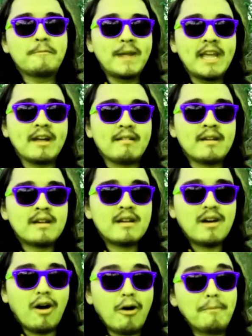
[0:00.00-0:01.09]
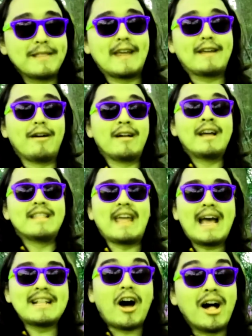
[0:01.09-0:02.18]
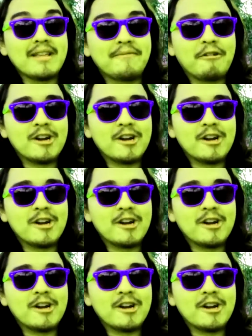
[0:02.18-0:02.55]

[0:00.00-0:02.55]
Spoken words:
meal. Oh, but they add olive